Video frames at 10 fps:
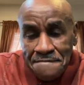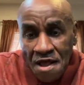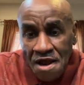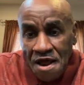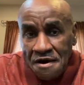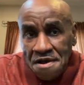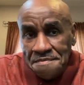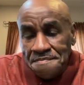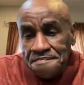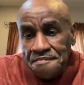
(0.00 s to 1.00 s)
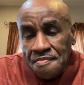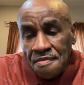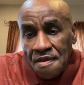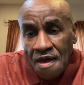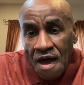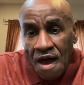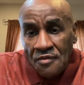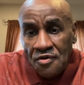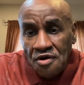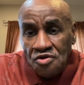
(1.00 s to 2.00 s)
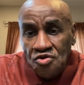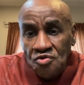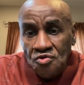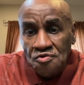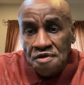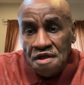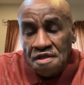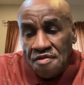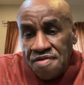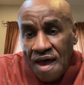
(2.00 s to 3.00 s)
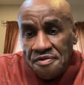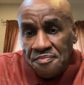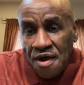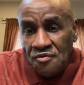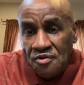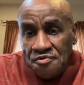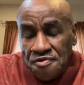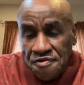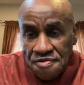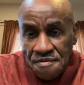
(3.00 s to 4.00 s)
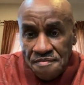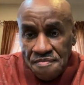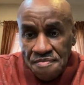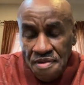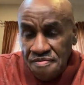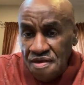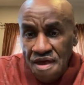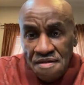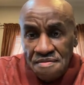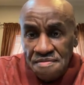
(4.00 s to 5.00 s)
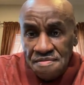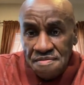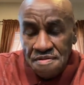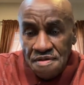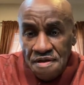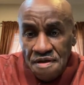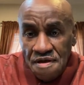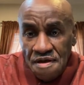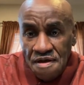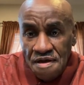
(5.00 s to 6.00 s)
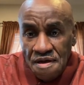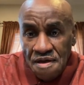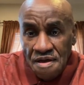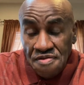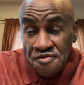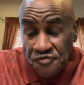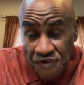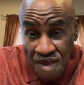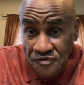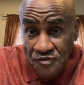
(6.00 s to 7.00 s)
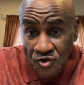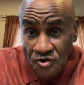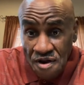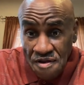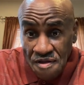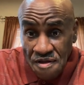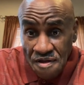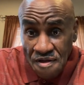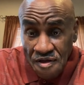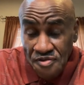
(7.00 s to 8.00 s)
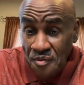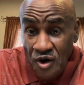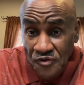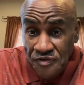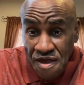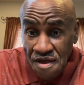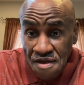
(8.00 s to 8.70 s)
Larry, I want to use the Chaps payroll system. That's it. It's a fee for it, a small fee,